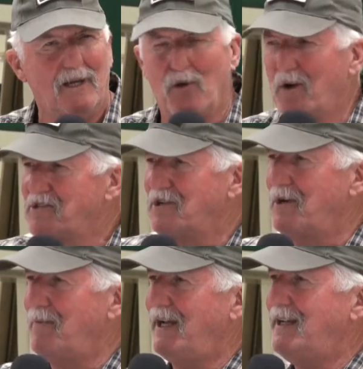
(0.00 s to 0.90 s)
who is it
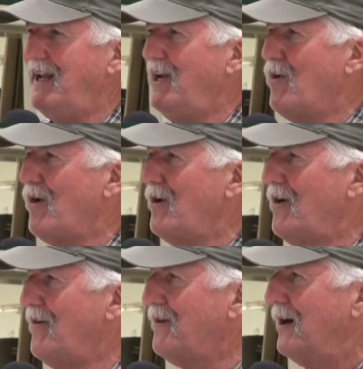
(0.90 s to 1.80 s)
you're maintaining order
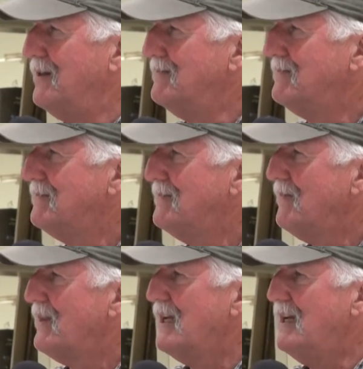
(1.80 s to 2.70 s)
over?
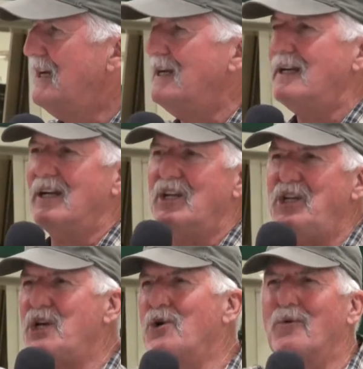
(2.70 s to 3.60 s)

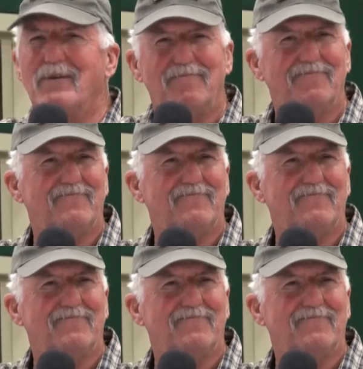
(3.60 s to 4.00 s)
You.